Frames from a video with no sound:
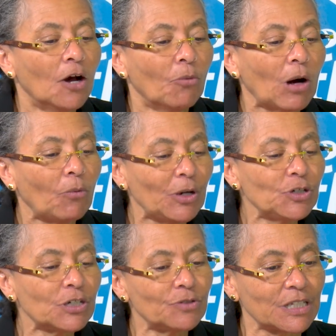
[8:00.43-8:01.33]
Well, what you
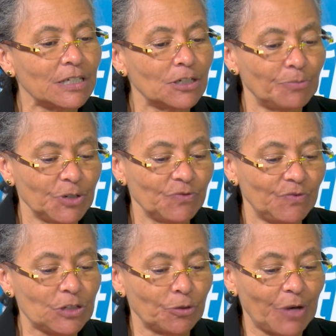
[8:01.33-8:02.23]
can an
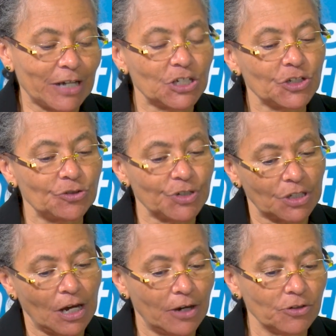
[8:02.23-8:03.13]
individual practitioner is
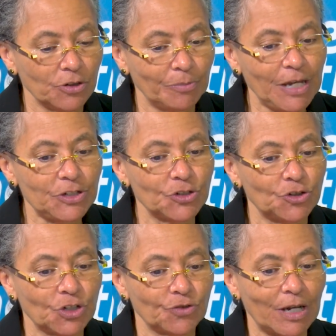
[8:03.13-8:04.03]
to honor your patients.
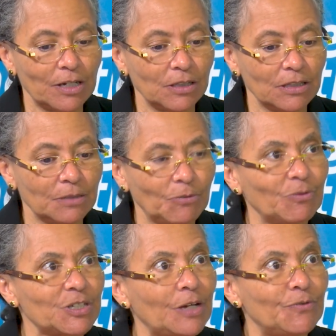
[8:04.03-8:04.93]
You can try to link them up
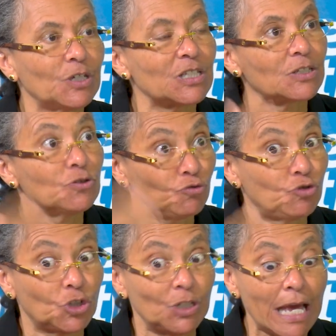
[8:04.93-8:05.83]
with stuff. You can
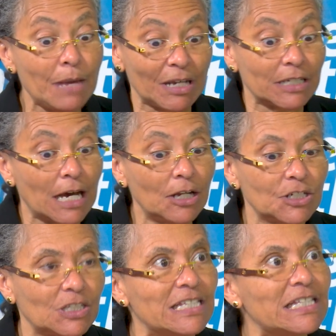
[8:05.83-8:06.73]

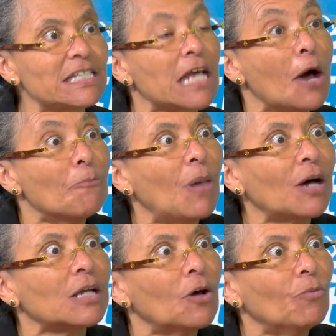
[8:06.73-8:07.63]
acknowledge these things.
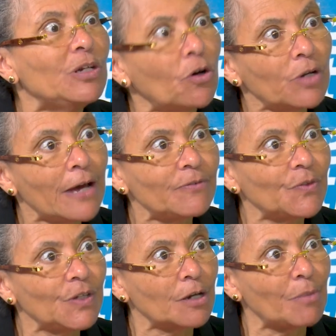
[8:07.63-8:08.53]
But we don't have to
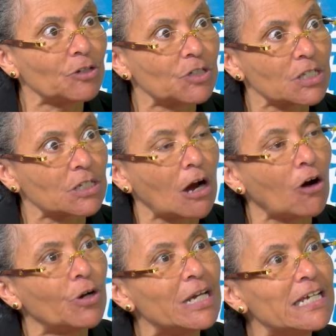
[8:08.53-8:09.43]
think about just
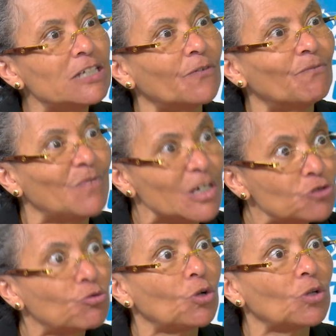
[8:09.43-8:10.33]
our
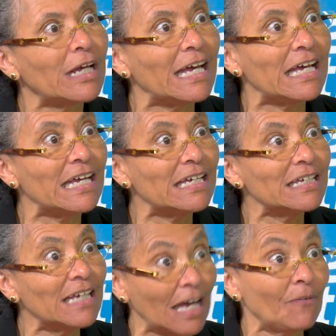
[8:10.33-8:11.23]
individual
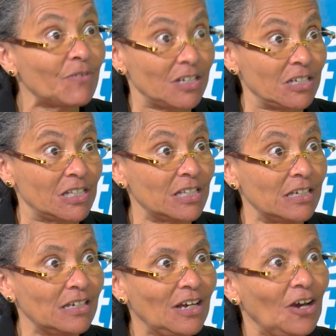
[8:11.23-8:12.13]
efficacy.
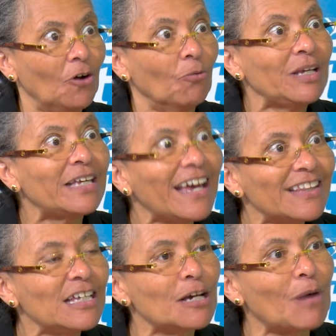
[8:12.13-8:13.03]
We
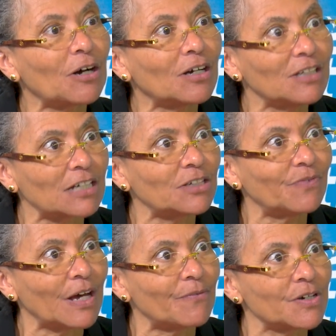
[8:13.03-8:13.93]
can think about collective
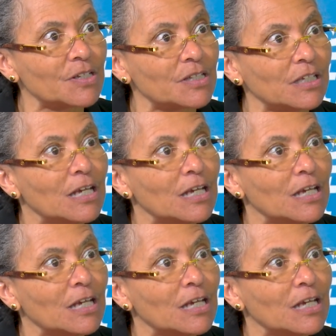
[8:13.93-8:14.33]
efficacy.